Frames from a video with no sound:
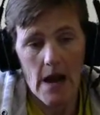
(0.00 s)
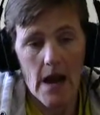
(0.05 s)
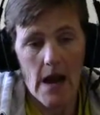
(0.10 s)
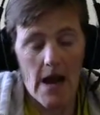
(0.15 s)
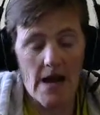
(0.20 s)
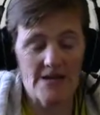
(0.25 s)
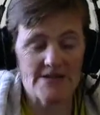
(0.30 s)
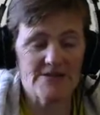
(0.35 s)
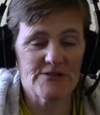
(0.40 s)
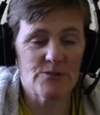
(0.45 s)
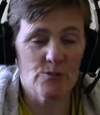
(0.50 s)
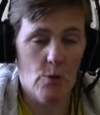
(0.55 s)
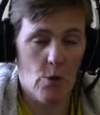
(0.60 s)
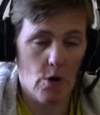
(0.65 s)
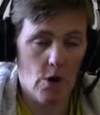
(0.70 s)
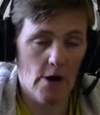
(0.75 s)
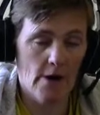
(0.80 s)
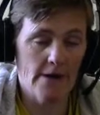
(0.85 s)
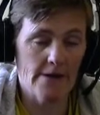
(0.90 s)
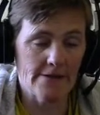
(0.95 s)
I okay.
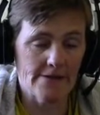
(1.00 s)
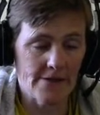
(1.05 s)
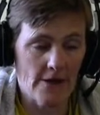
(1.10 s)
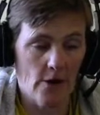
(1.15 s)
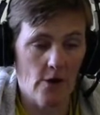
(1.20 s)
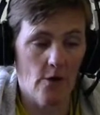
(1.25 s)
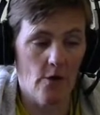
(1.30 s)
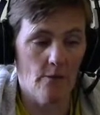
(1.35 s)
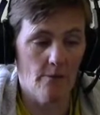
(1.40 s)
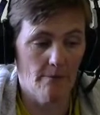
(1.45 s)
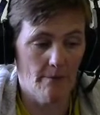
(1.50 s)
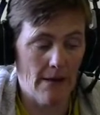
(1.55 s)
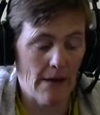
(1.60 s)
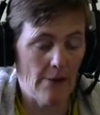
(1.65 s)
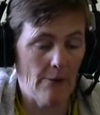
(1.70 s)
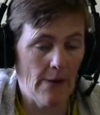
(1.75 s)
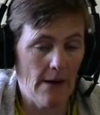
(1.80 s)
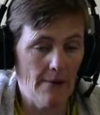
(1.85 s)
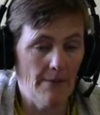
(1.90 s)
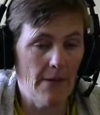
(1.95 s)
swore until my
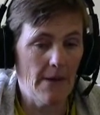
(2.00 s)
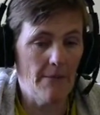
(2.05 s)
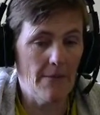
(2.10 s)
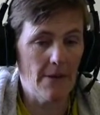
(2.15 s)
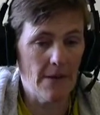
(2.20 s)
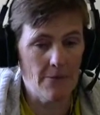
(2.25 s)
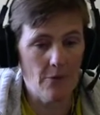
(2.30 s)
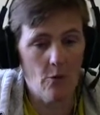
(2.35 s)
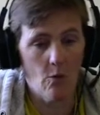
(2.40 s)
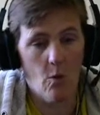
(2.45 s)
grandbaby